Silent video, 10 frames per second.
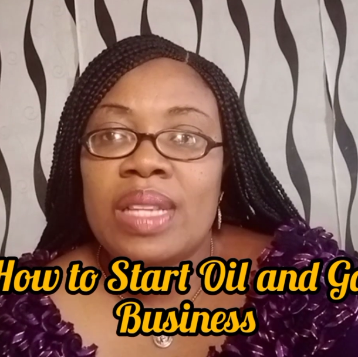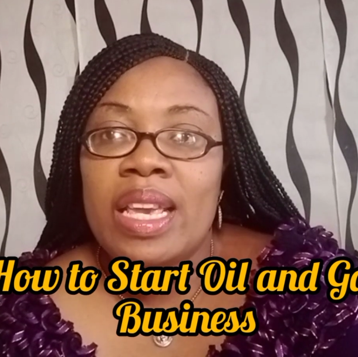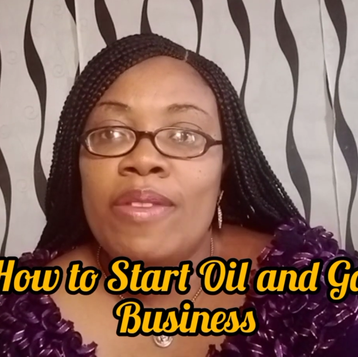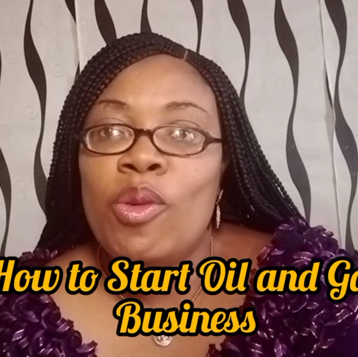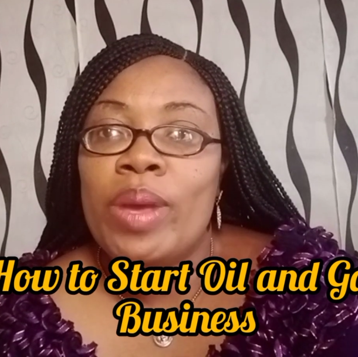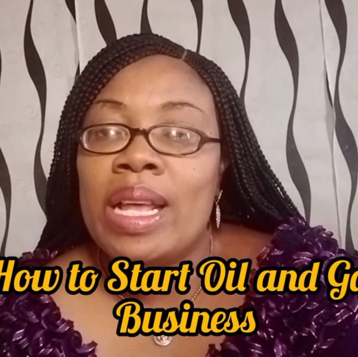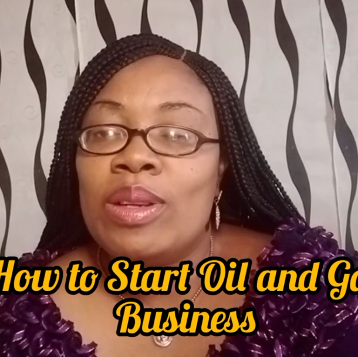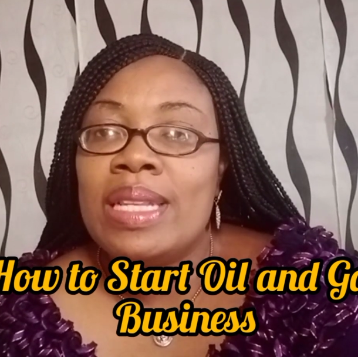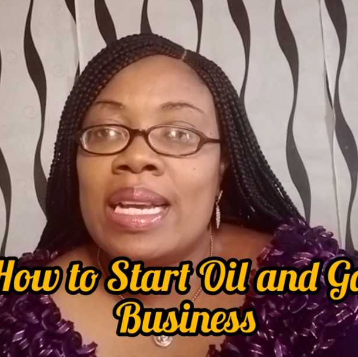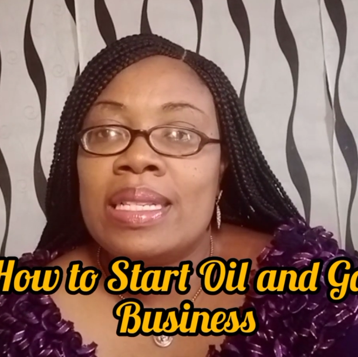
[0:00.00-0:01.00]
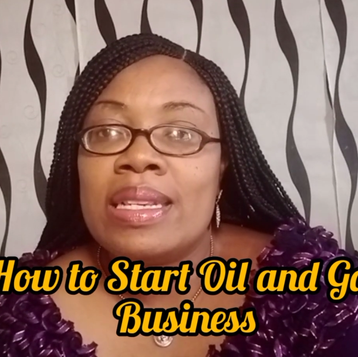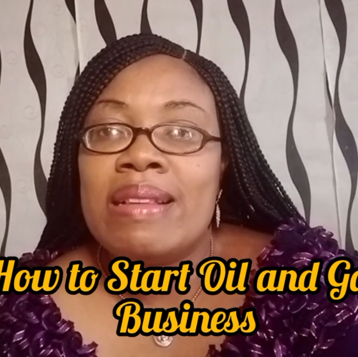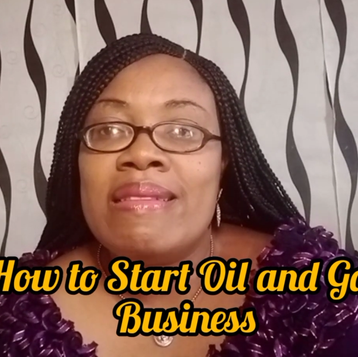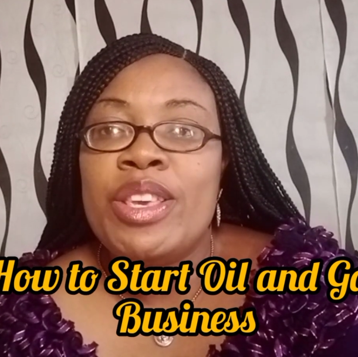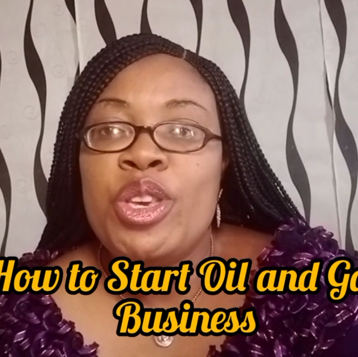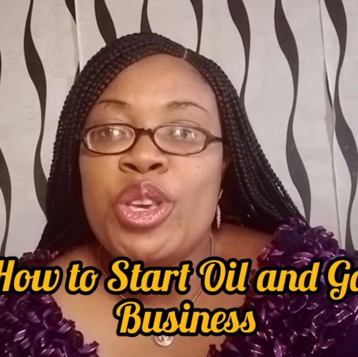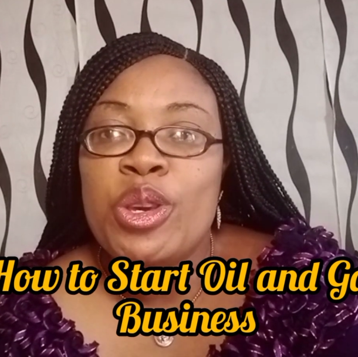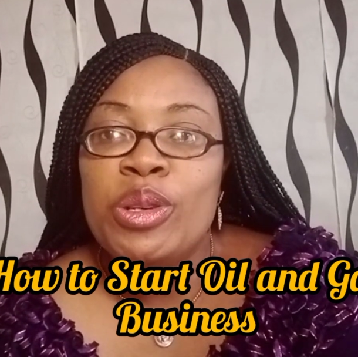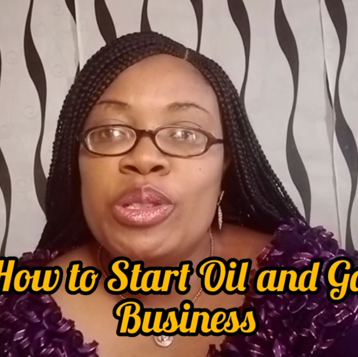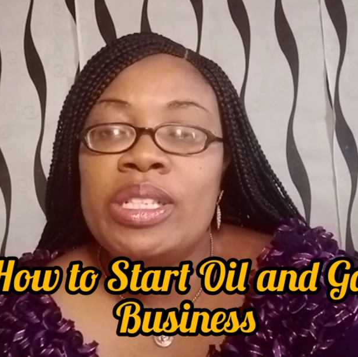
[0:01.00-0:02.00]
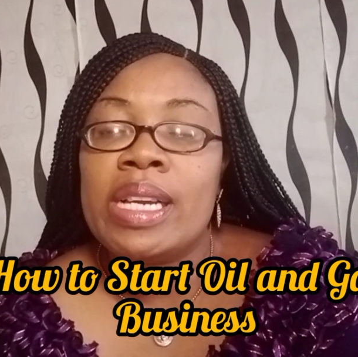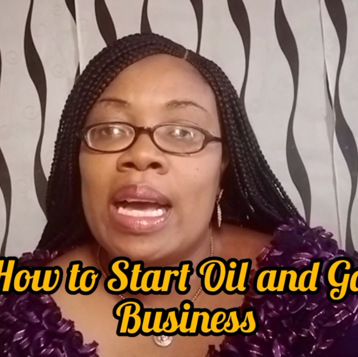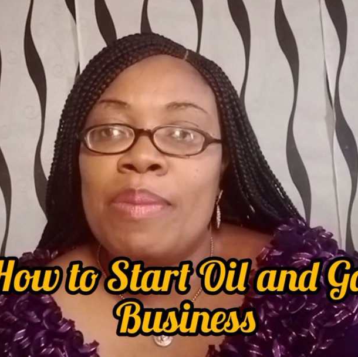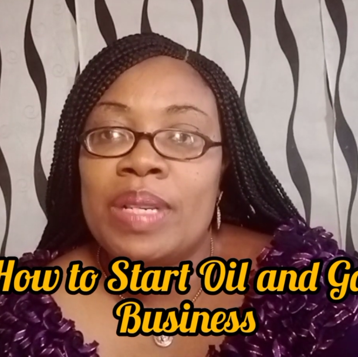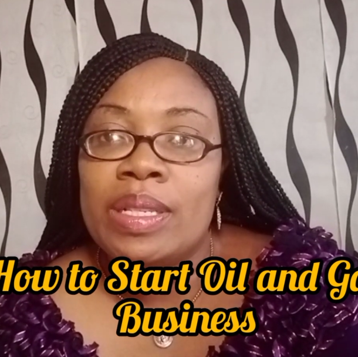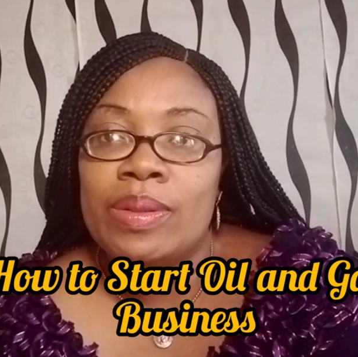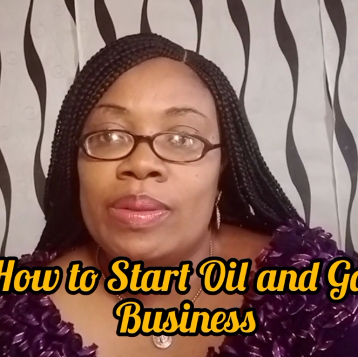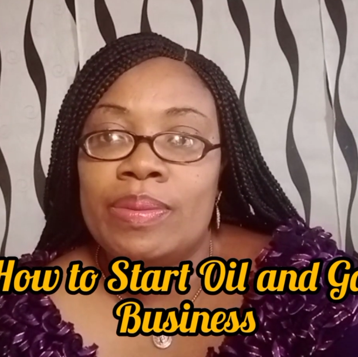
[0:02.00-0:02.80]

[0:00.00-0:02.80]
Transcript: even without that huge capital